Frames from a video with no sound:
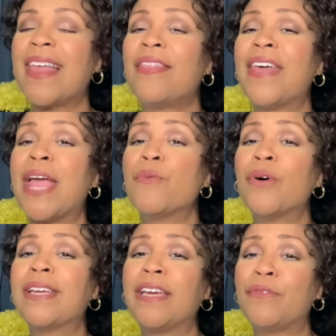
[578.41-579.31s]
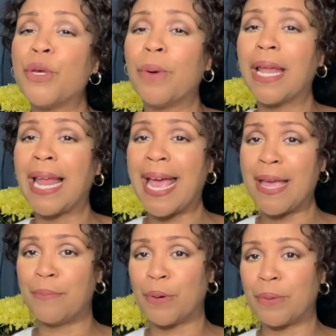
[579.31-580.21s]
They will give you a
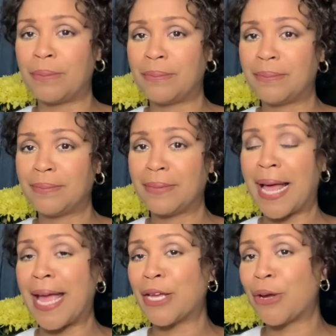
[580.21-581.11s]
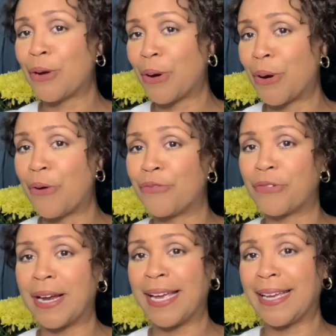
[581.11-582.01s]
label like
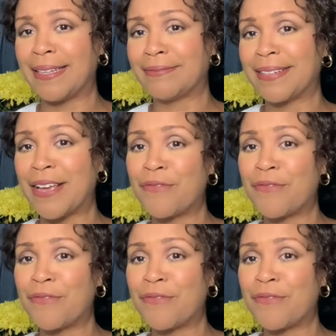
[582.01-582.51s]
girlfriend,